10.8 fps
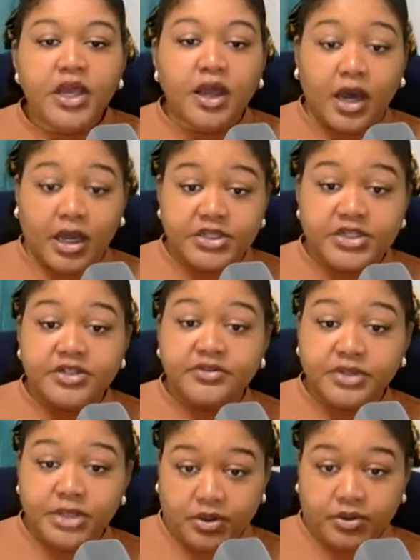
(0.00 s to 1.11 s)

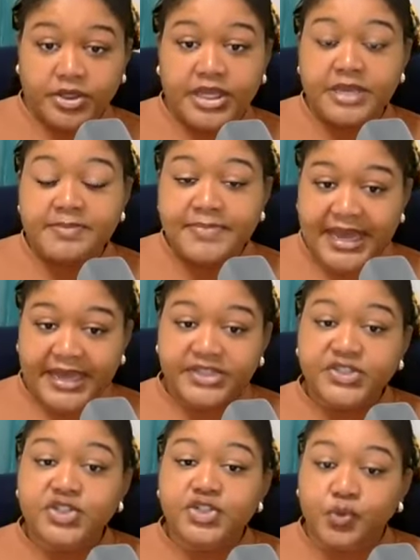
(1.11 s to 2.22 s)
Cognitive load
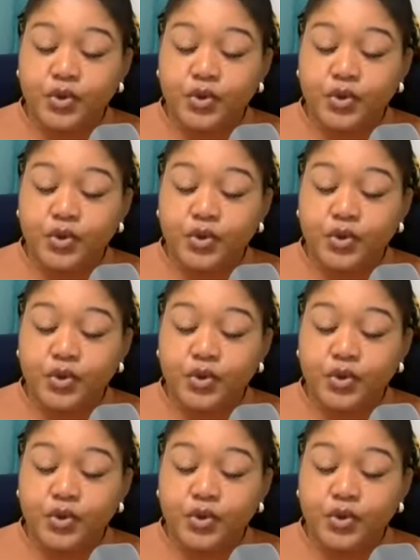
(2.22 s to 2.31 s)
impacts your